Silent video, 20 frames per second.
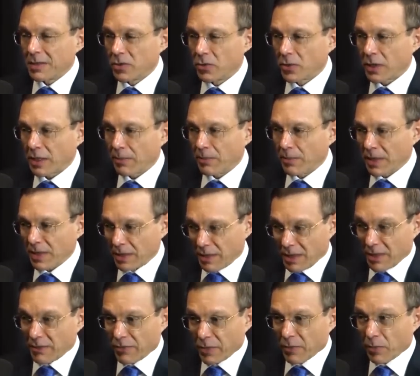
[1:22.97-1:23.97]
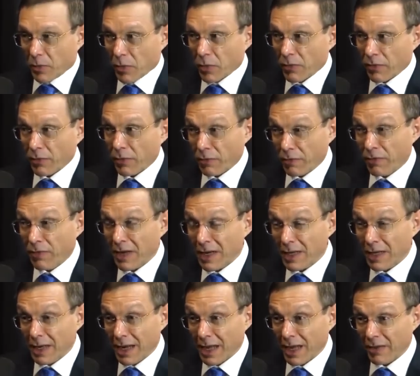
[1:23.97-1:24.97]
you can live a more
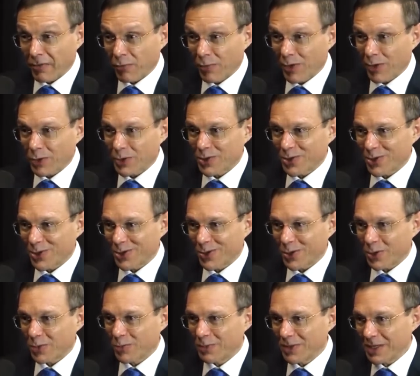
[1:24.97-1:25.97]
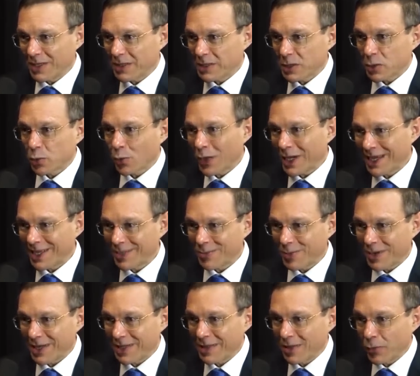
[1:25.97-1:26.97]
fulfilling life because you're not being
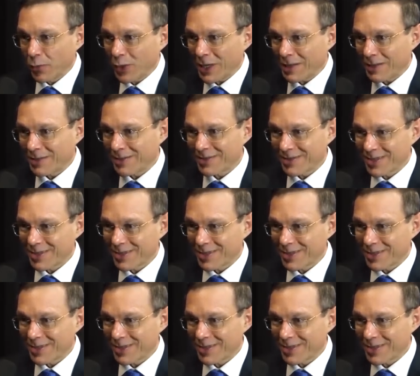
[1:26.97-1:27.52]
swayed by the wind,